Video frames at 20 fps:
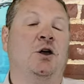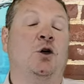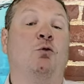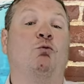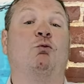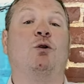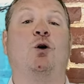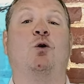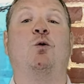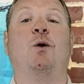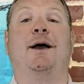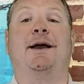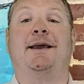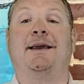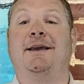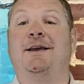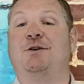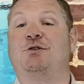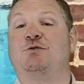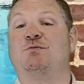Real quick,
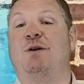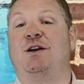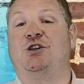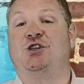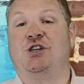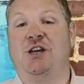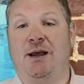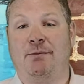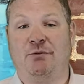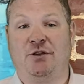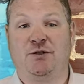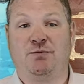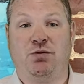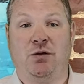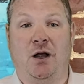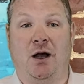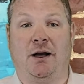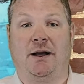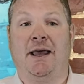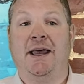here's my shameless
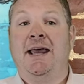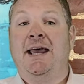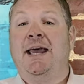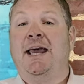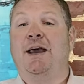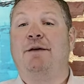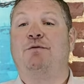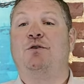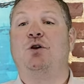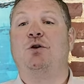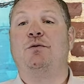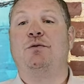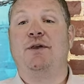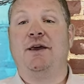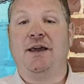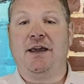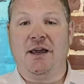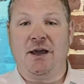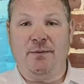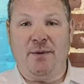plug. If you're
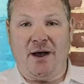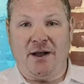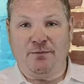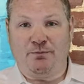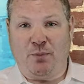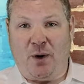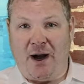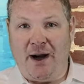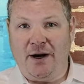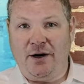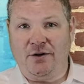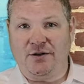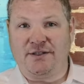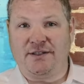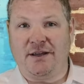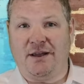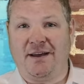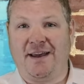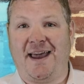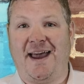thinking about buying or
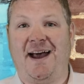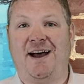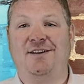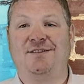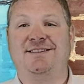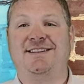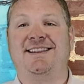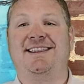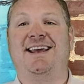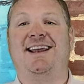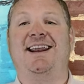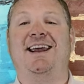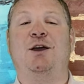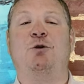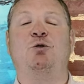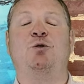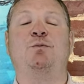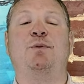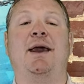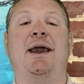selling a house, then it
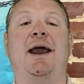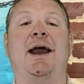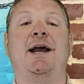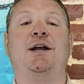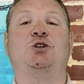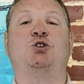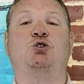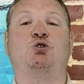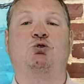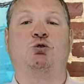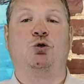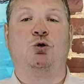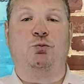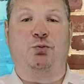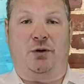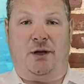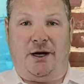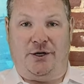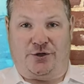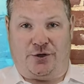would be a true
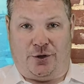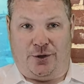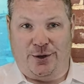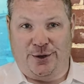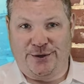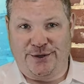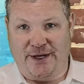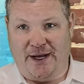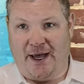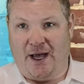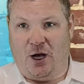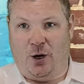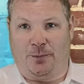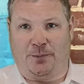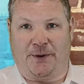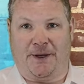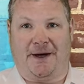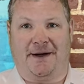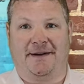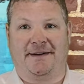pleasure to
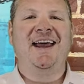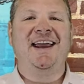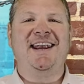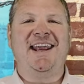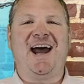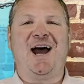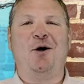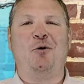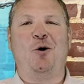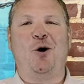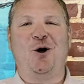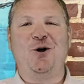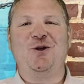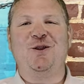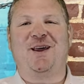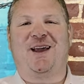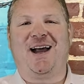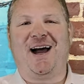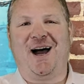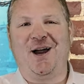help you. Now, onto
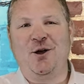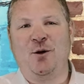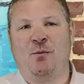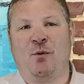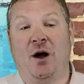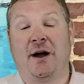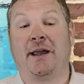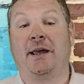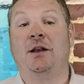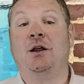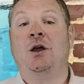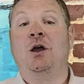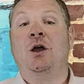the condo market.